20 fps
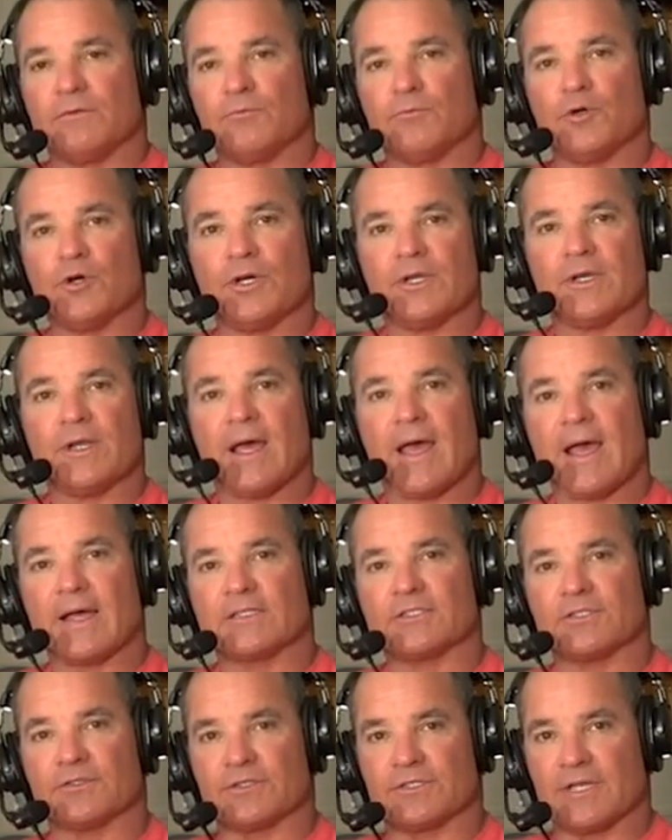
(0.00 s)
put
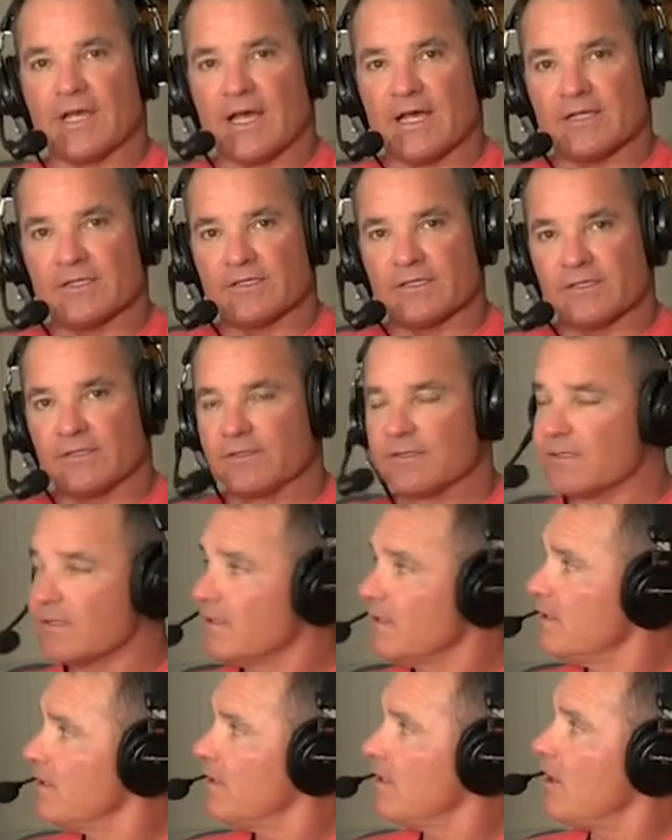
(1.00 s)
exercises
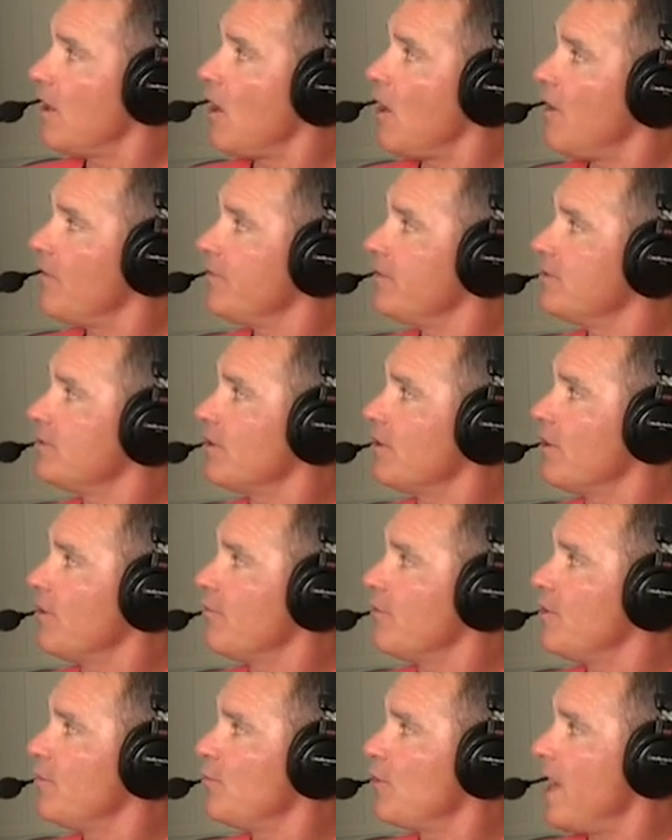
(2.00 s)
on the
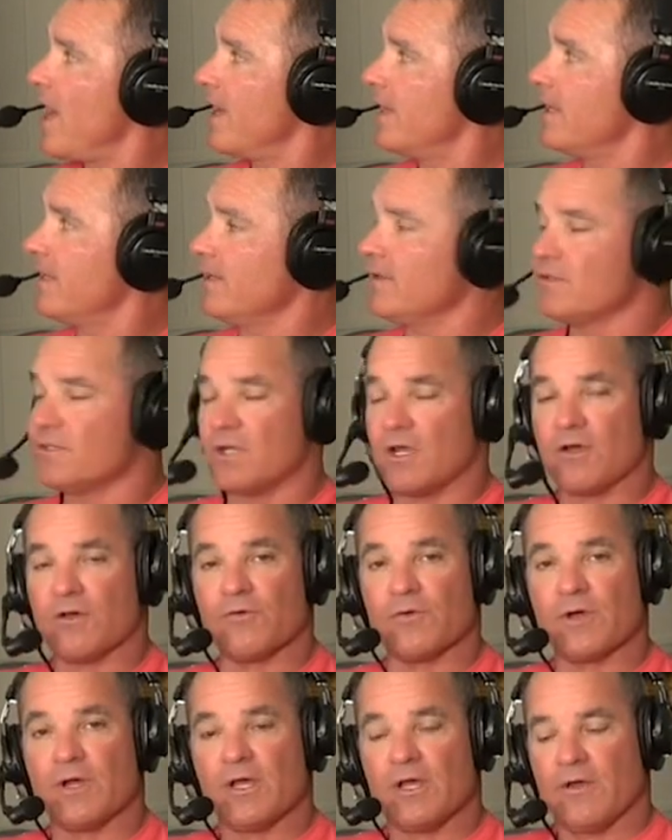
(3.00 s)
tournament bracket.
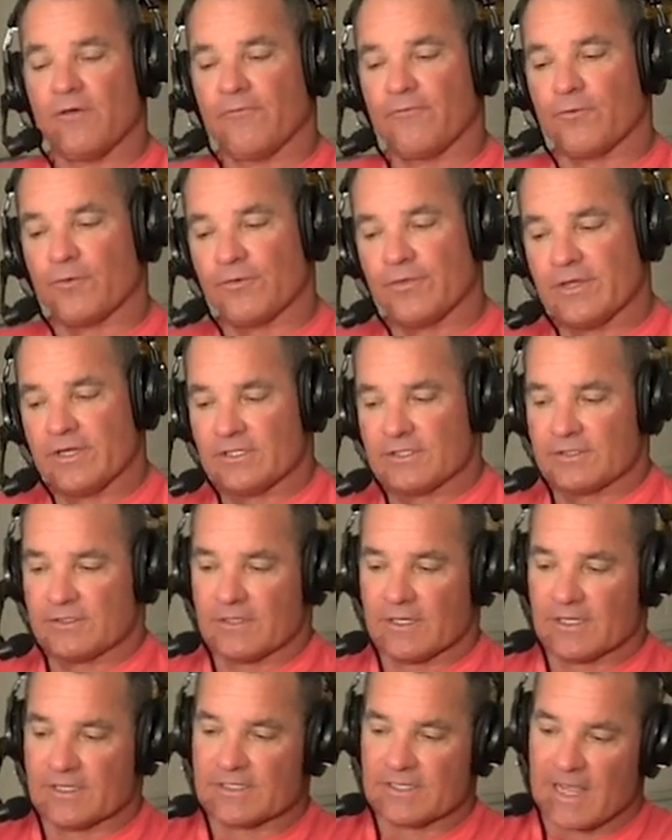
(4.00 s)
So for this
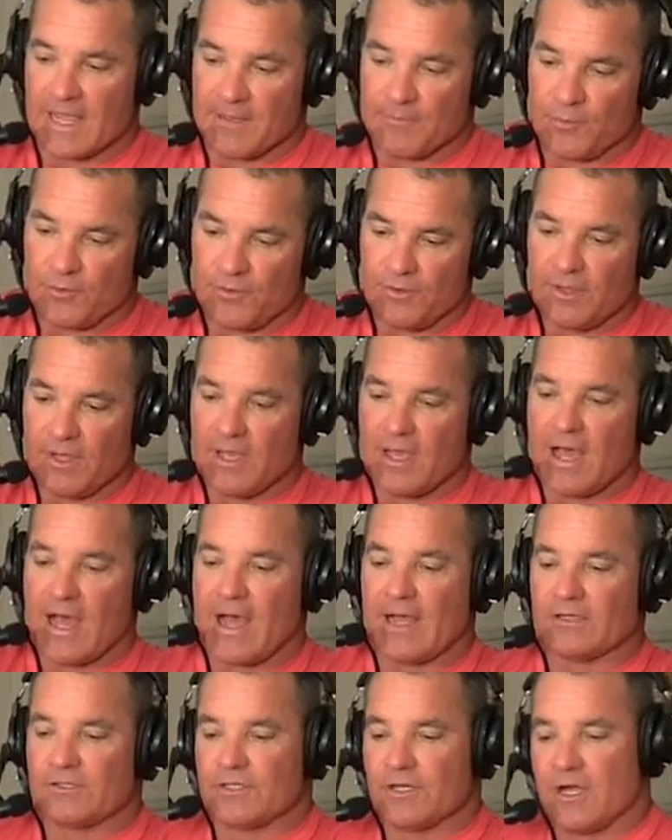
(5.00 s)
example,
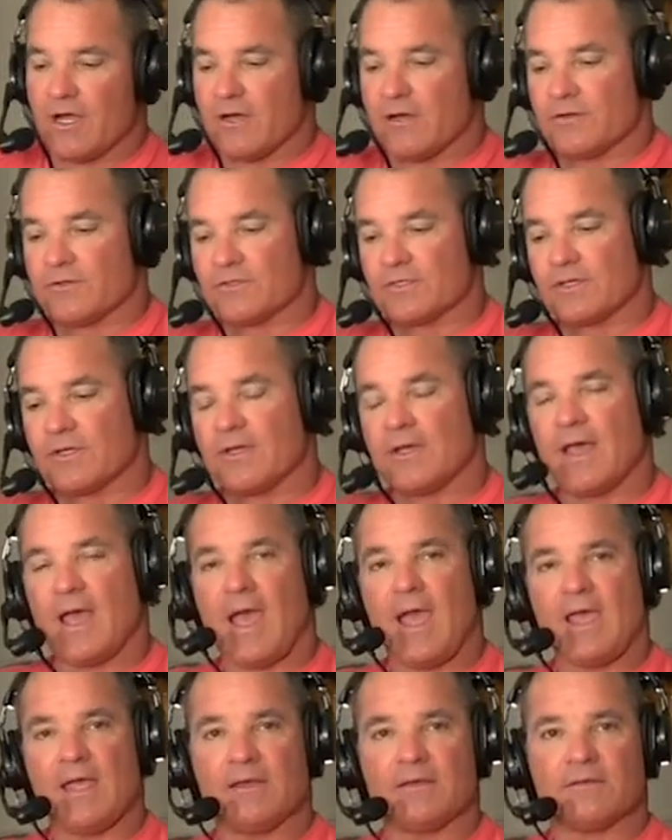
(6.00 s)
I chose
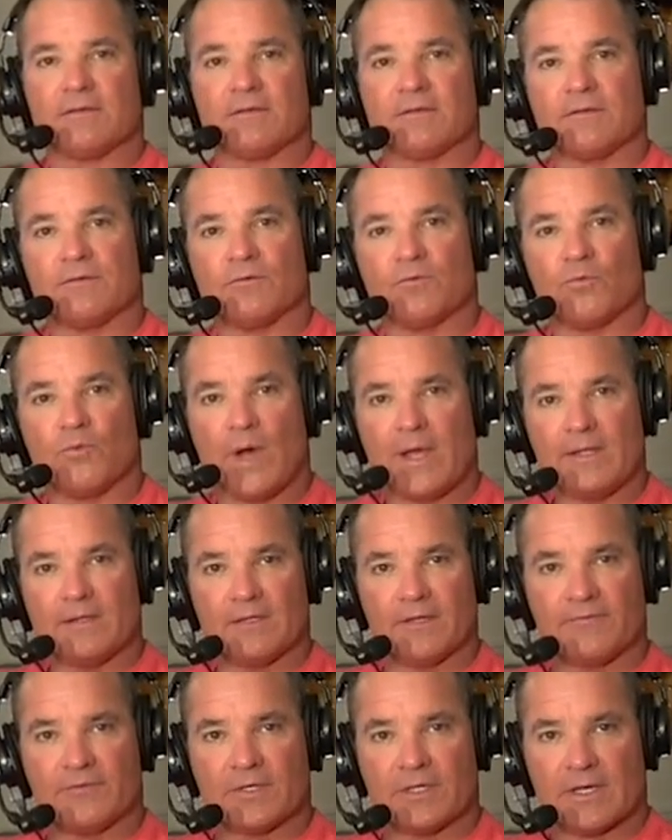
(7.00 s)
8
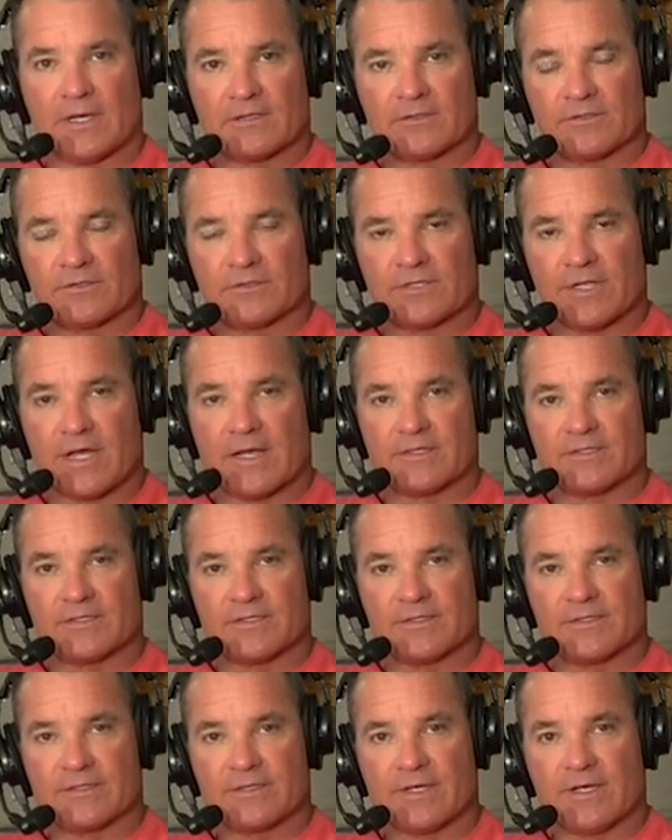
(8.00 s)
weightlifting
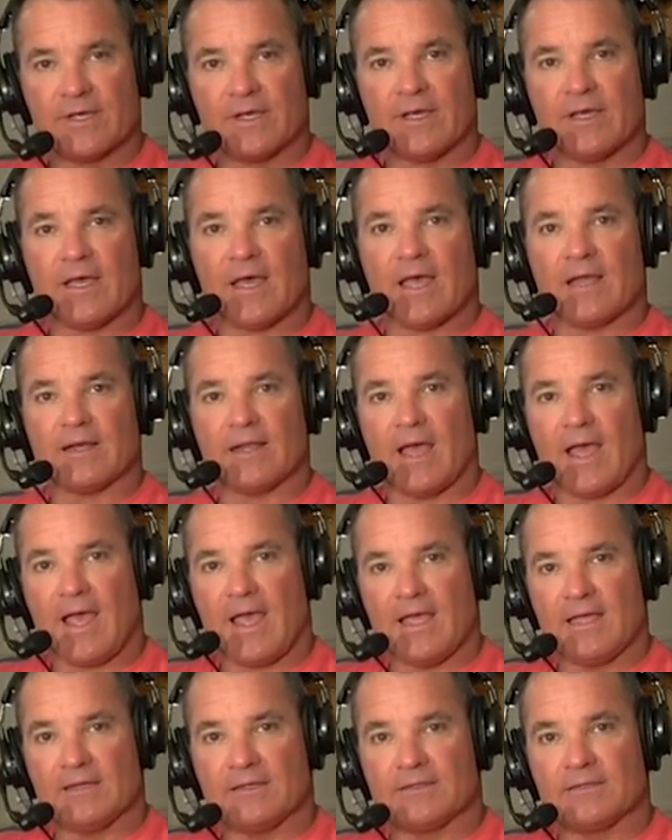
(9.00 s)
exercises and
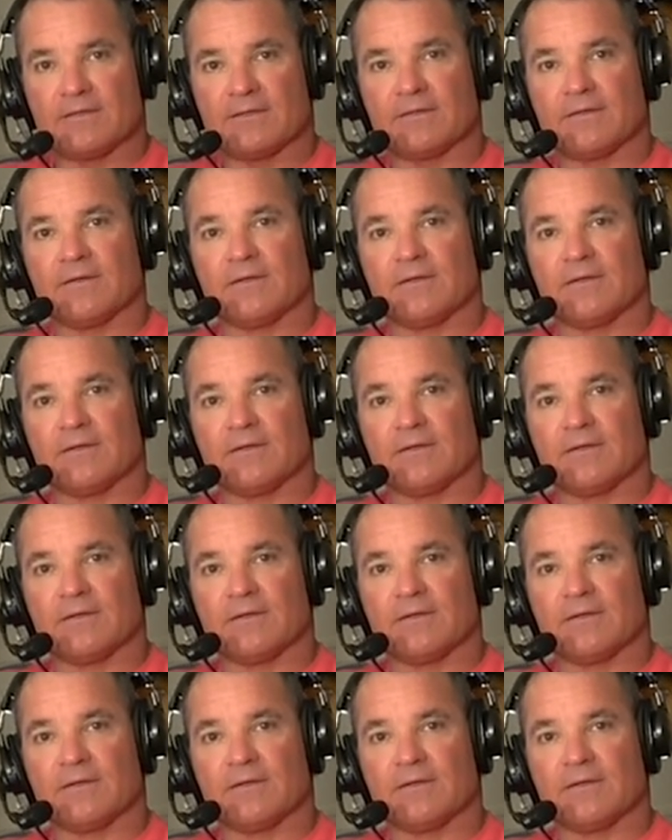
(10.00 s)
8